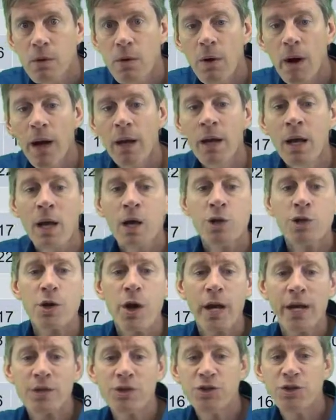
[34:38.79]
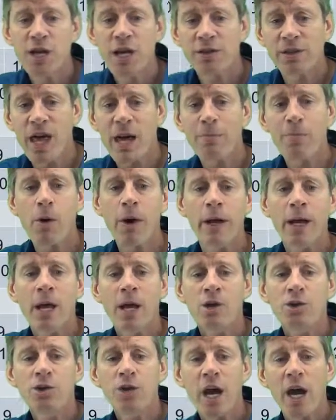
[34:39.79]
Right? So I can see at that point,
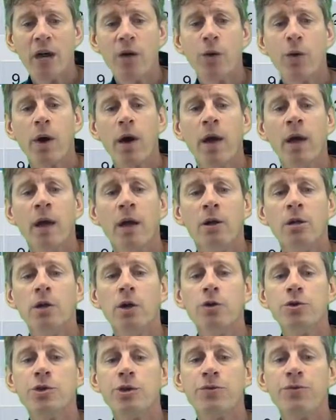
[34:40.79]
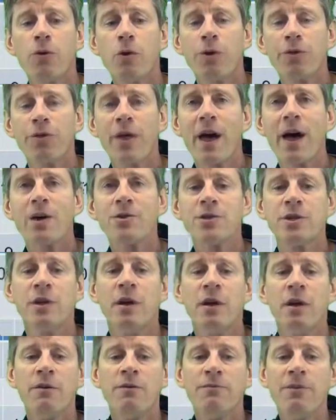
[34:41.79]
January, losing 4,000.
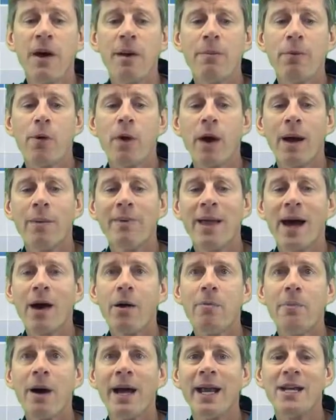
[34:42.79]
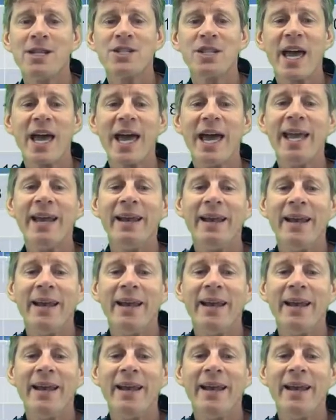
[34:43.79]
February, I'm now at -8.